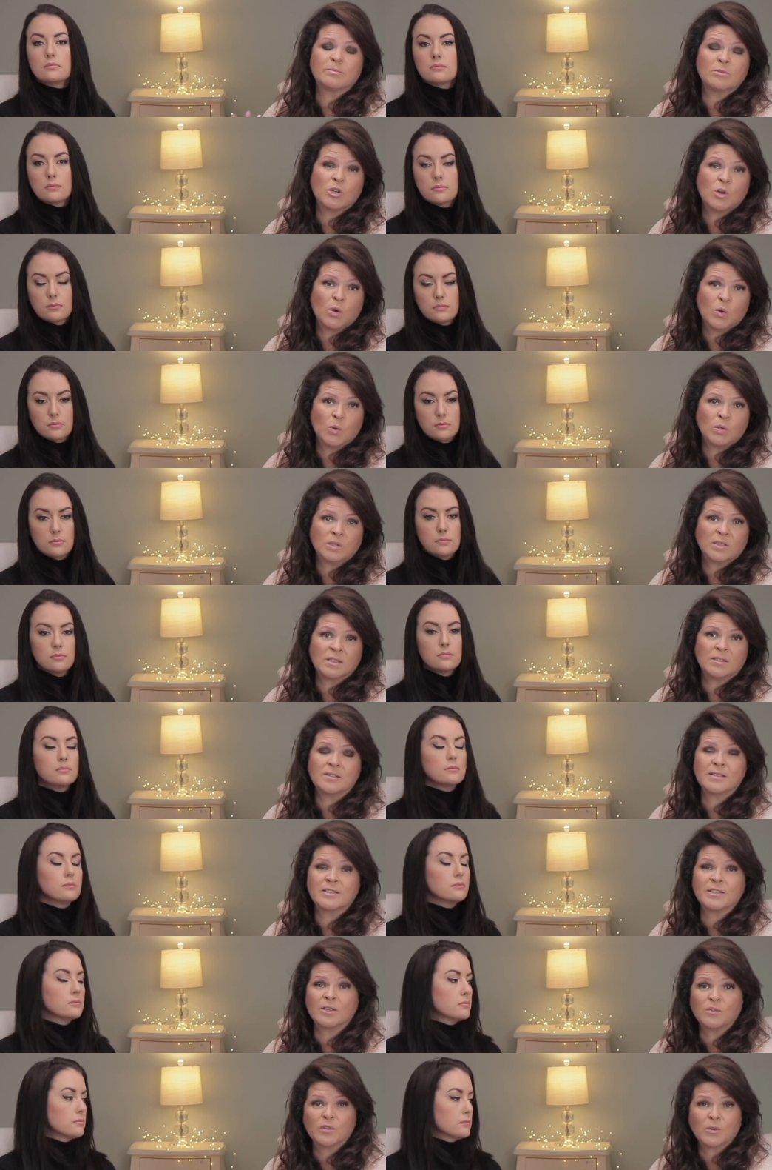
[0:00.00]
Speaker 1: some gold
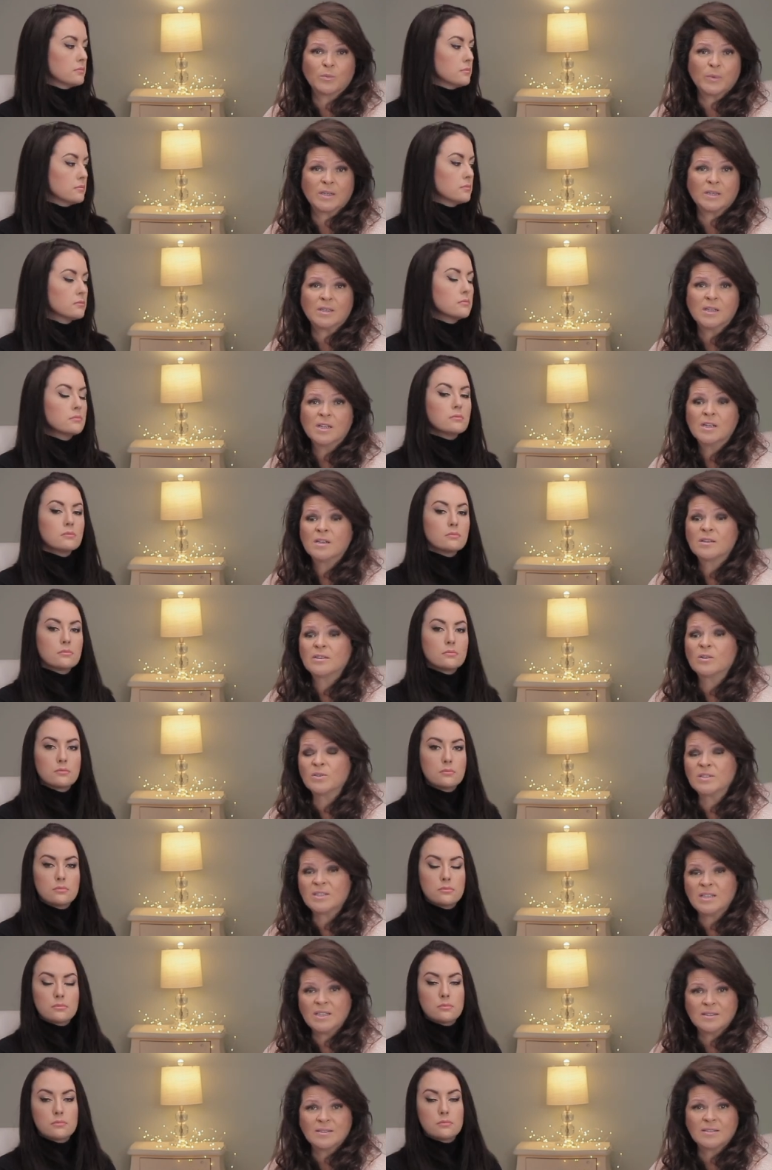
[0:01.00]
and silver when
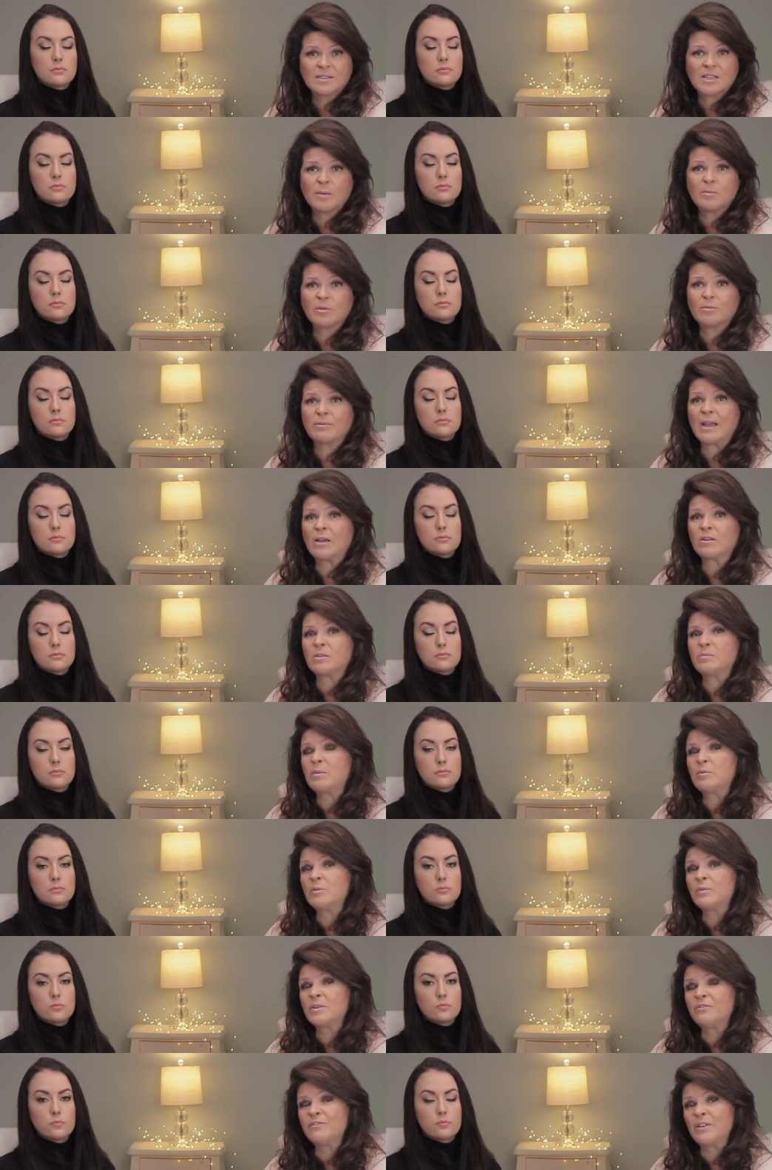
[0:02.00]
those seasons come around, and
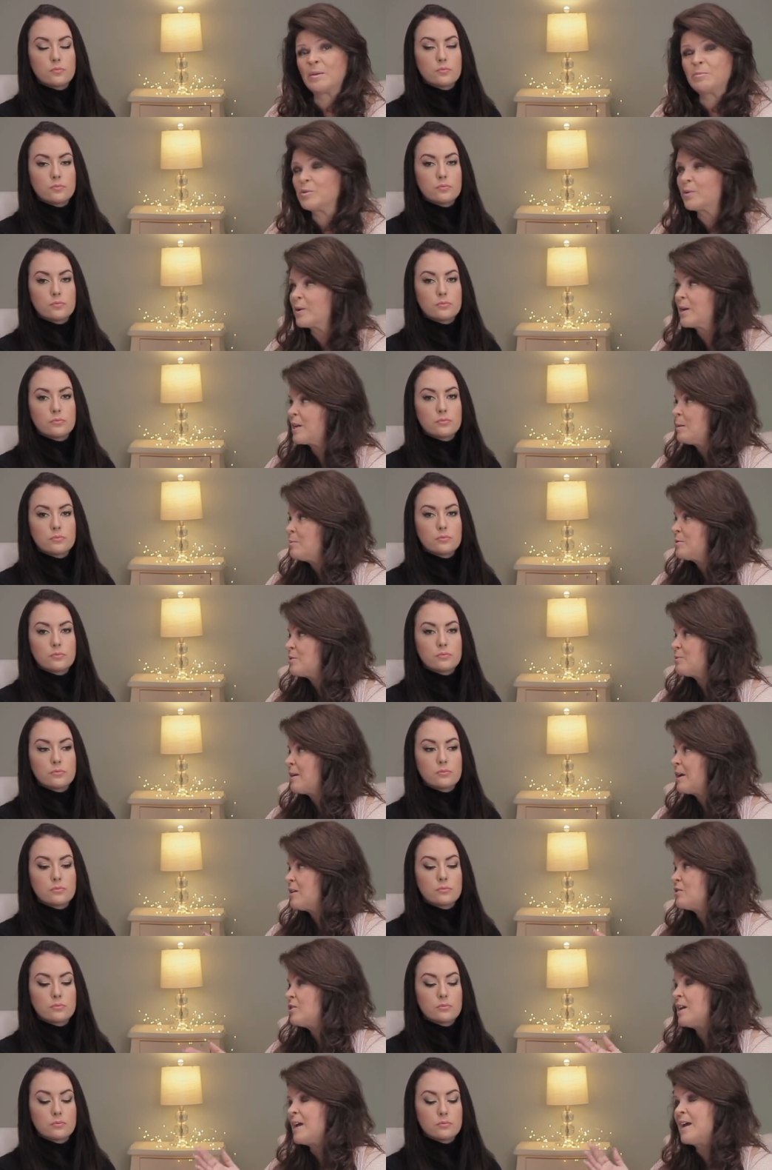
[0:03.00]
maybe when February comes
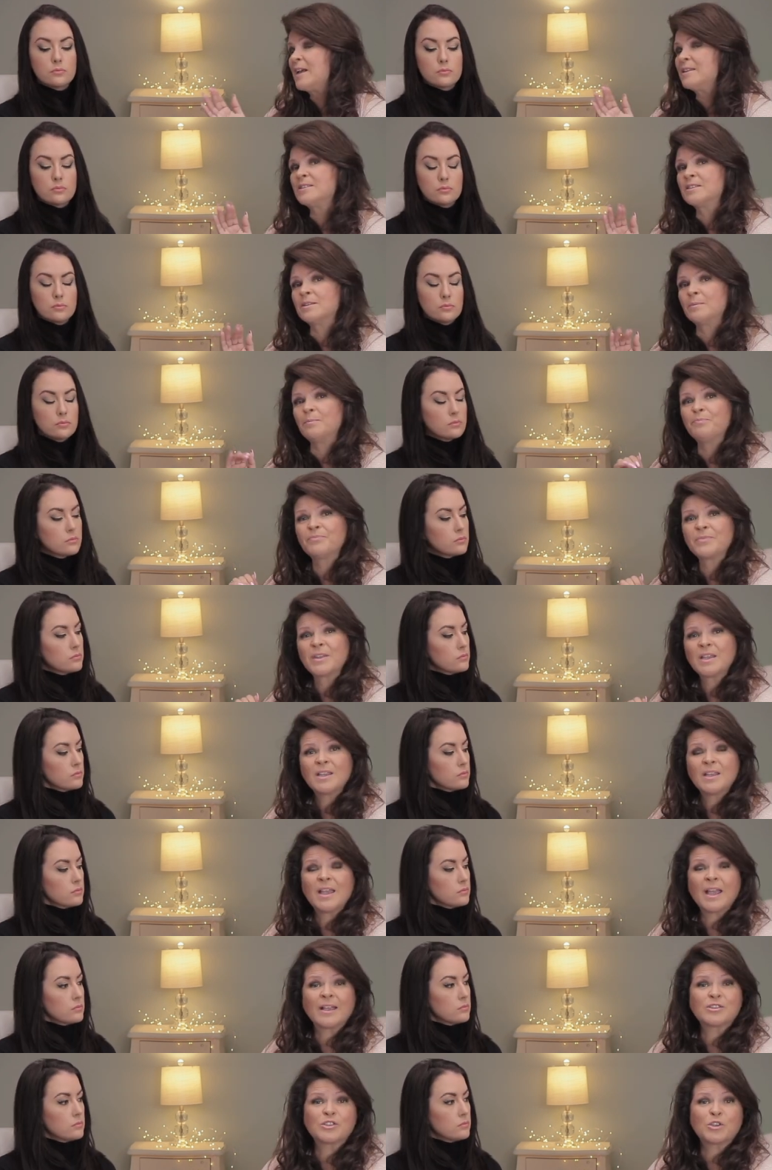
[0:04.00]
around, you add some
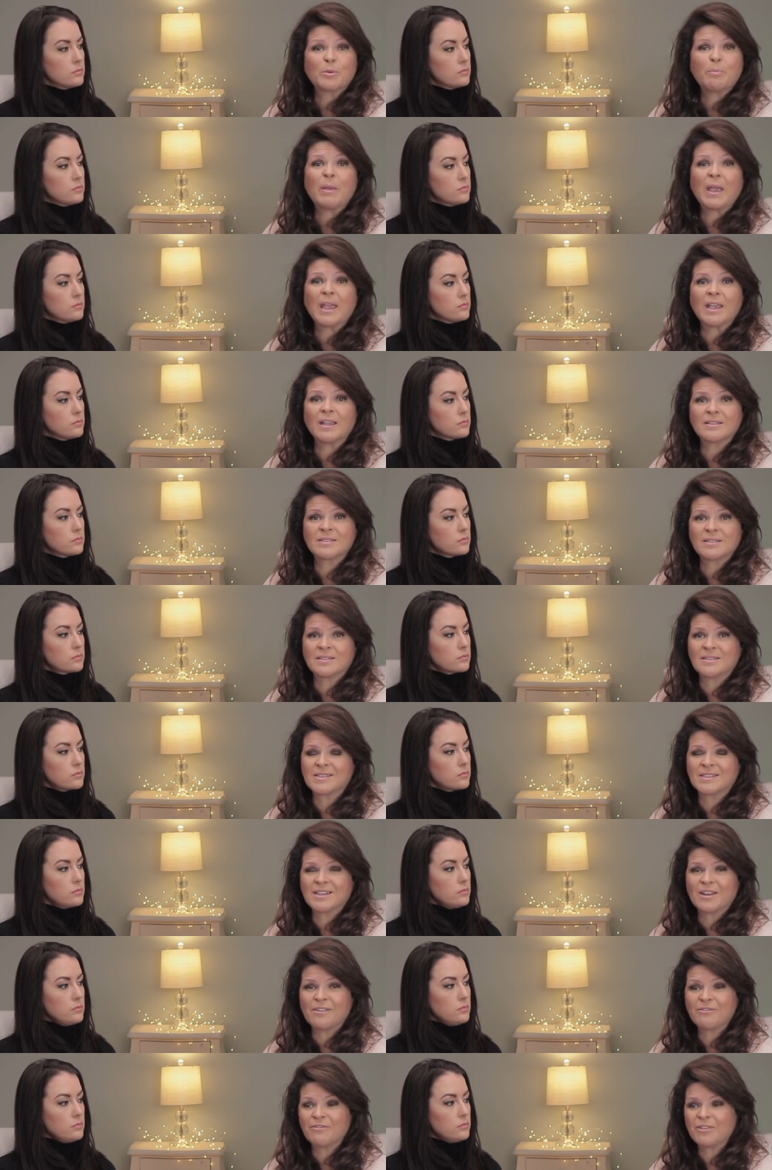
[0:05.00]
extra pinks and
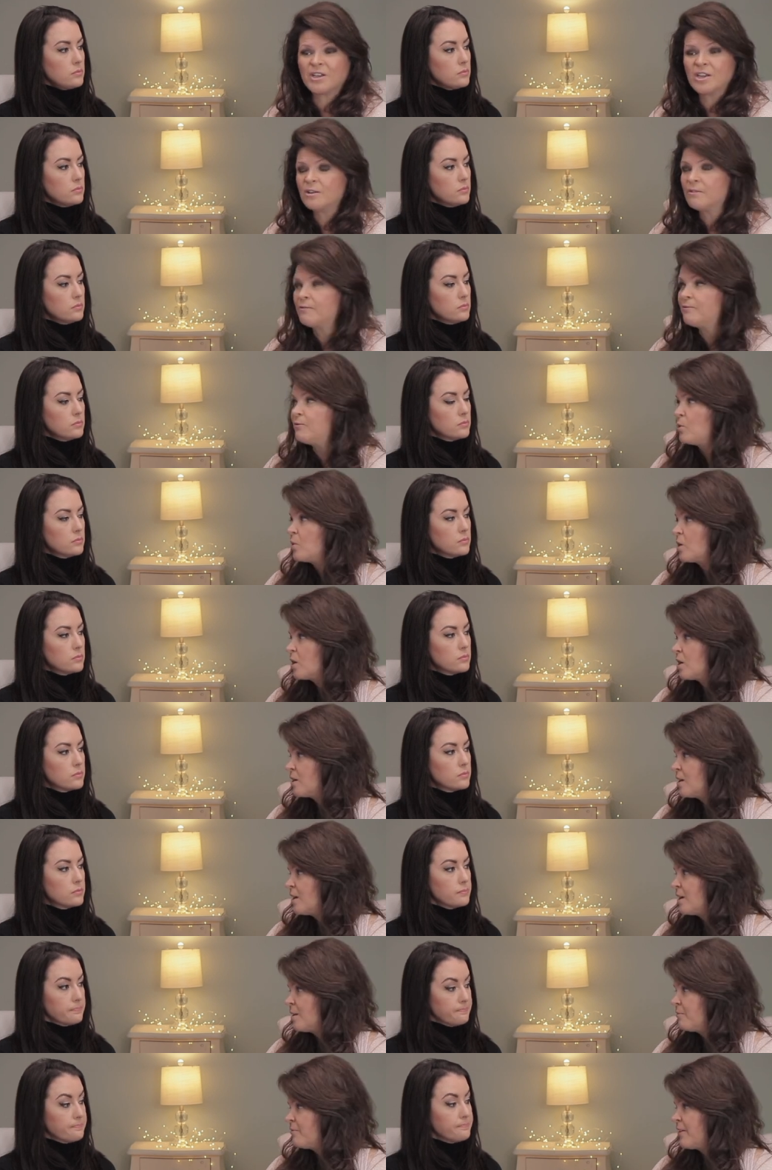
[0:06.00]
stuff
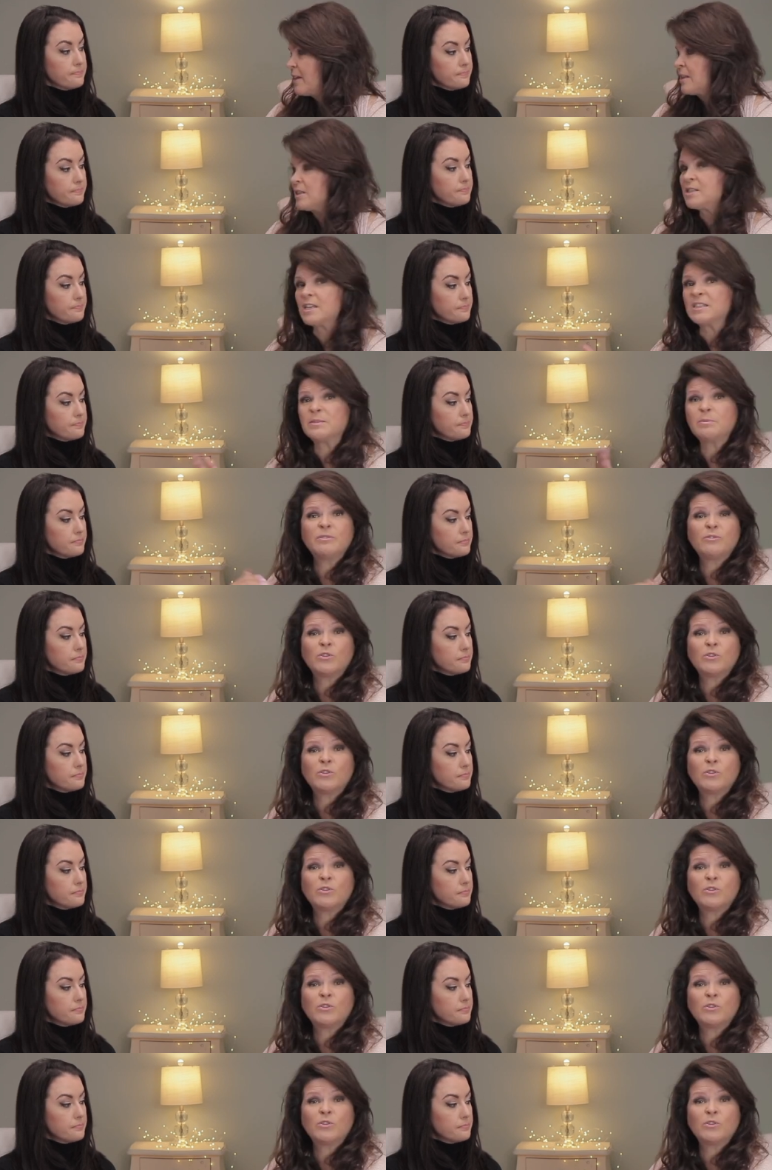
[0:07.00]
for um, Valentine's. Mm-hmm.